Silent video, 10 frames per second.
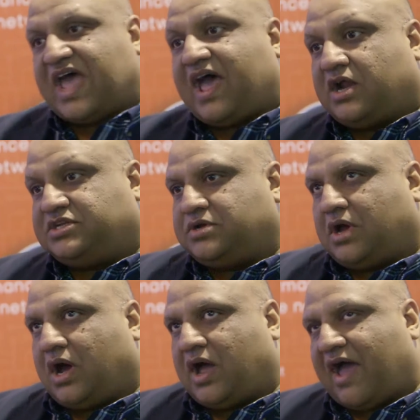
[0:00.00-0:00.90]

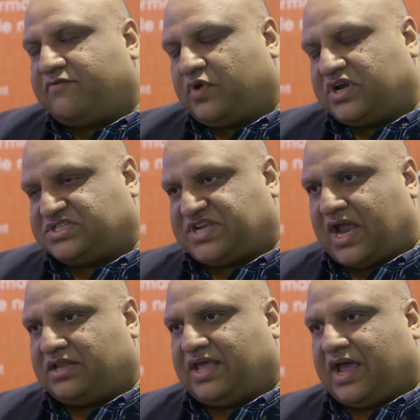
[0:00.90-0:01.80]
have to
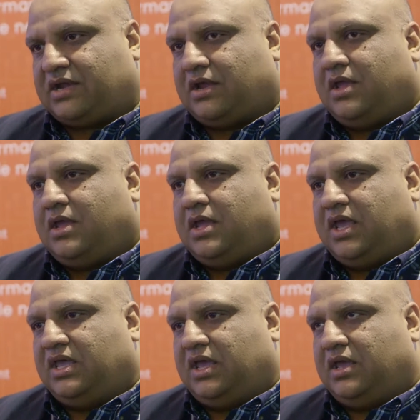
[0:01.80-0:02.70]
understand that
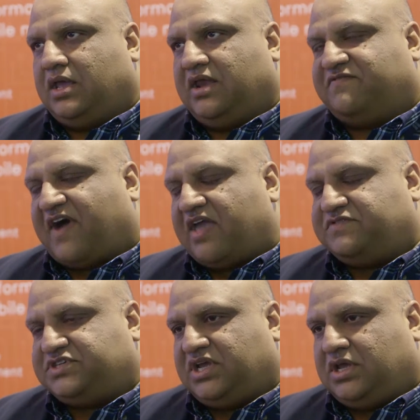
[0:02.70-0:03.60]
in
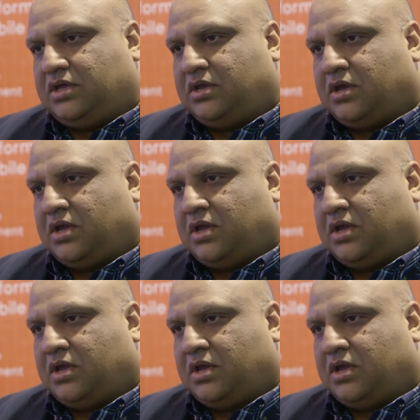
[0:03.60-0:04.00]
5G,